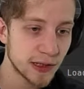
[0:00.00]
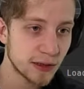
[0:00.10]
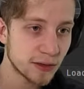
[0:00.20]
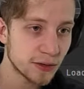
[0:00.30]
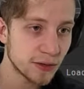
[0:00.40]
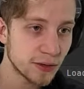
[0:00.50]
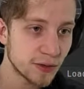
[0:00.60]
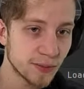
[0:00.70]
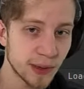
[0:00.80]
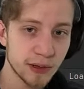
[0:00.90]
it
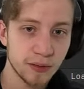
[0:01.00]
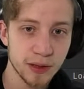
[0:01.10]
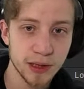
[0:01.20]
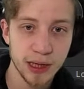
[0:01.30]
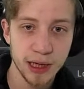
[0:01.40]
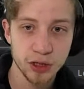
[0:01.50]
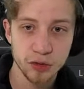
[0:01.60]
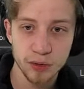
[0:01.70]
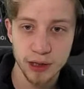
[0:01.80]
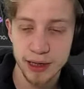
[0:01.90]
draws, but not the
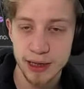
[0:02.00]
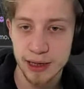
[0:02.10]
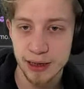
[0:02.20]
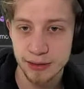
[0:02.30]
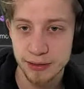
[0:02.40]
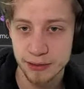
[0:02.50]
actual hit.